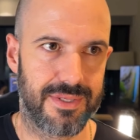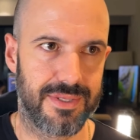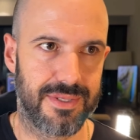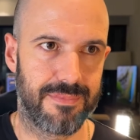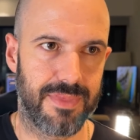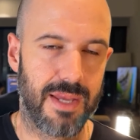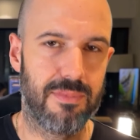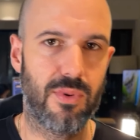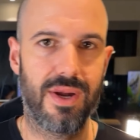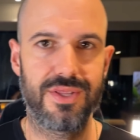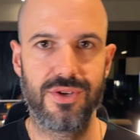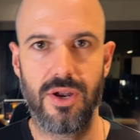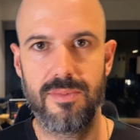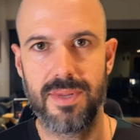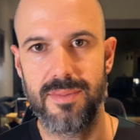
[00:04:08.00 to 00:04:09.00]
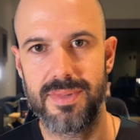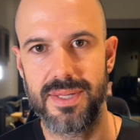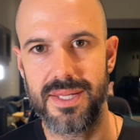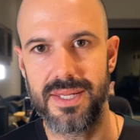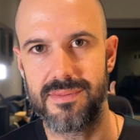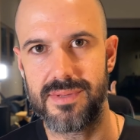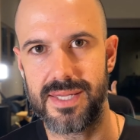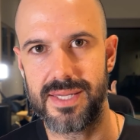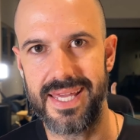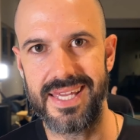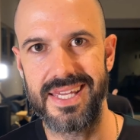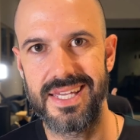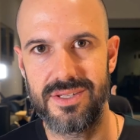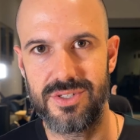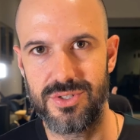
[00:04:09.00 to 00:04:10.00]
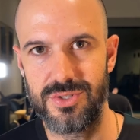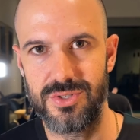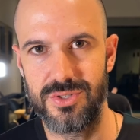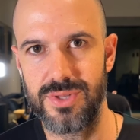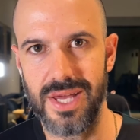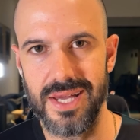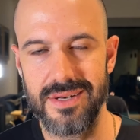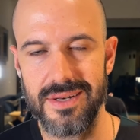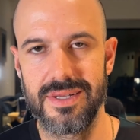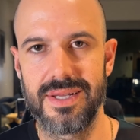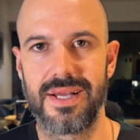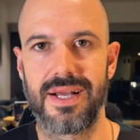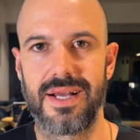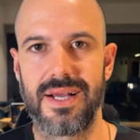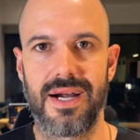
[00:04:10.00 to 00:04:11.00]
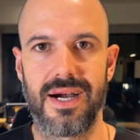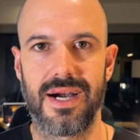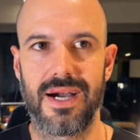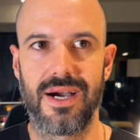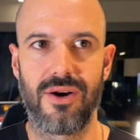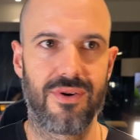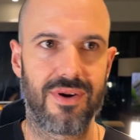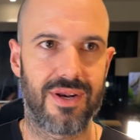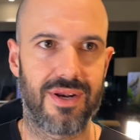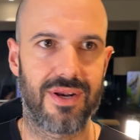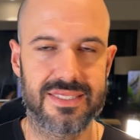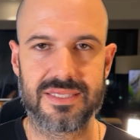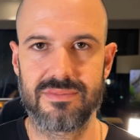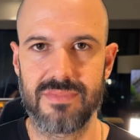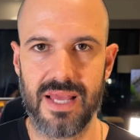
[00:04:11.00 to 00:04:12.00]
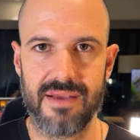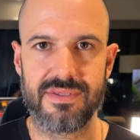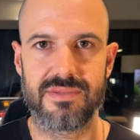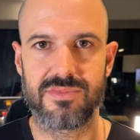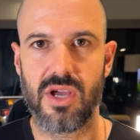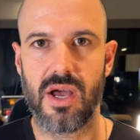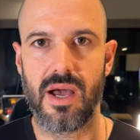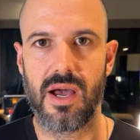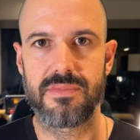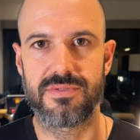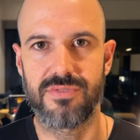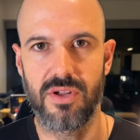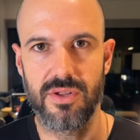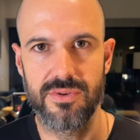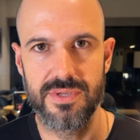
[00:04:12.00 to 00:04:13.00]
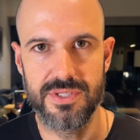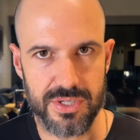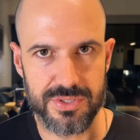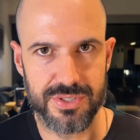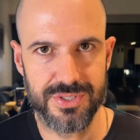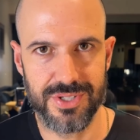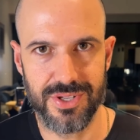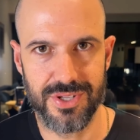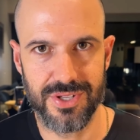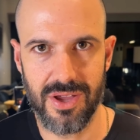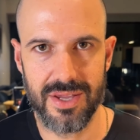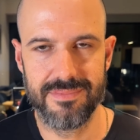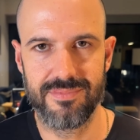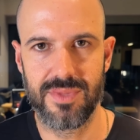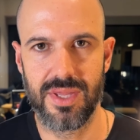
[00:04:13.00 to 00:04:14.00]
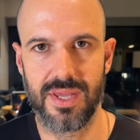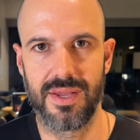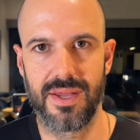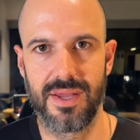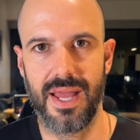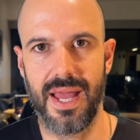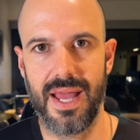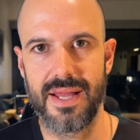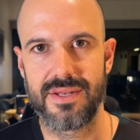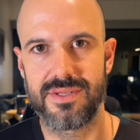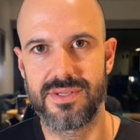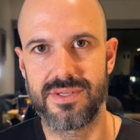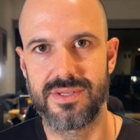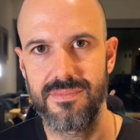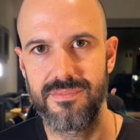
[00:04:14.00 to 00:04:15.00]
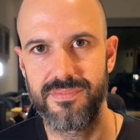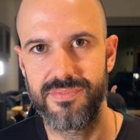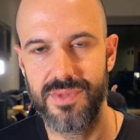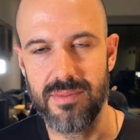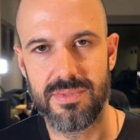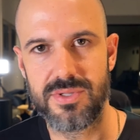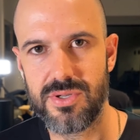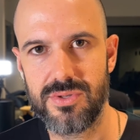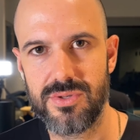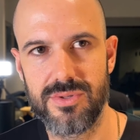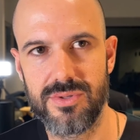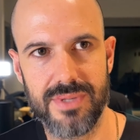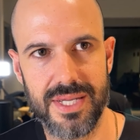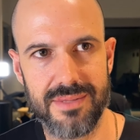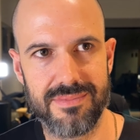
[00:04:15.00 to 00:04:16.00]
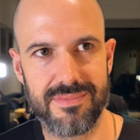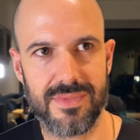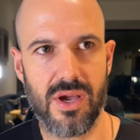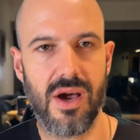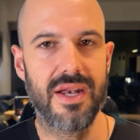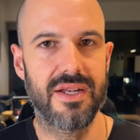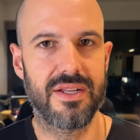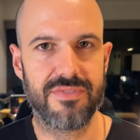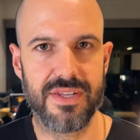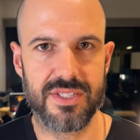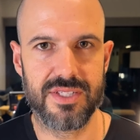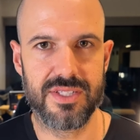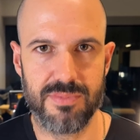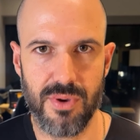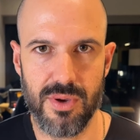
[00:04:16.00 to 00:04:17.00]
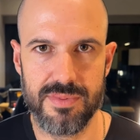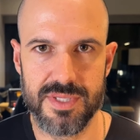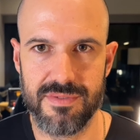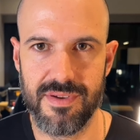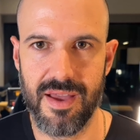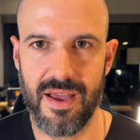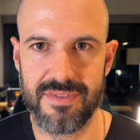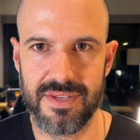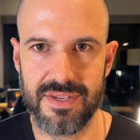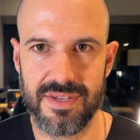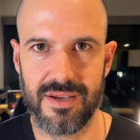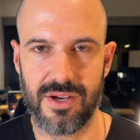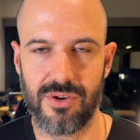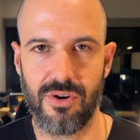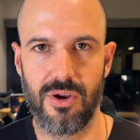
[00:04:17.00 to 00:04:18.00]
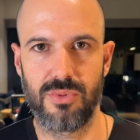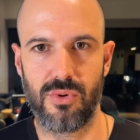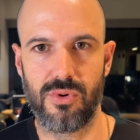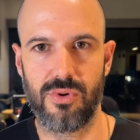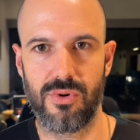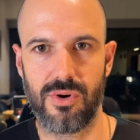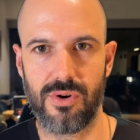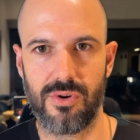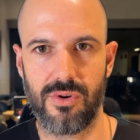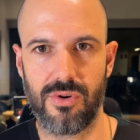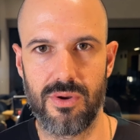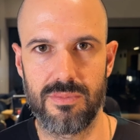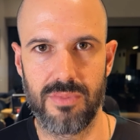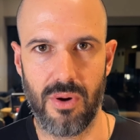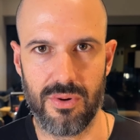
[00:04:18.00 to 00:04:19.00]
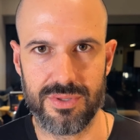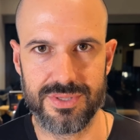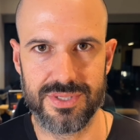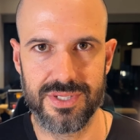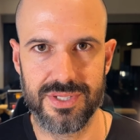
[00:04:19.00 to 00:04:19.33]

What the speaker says: number one, you've got to be a bit geeky to do that, or at least have some time to follow instructions online. And number two, it kind of defeats the purpose of having a Chromebook or a Chromebox,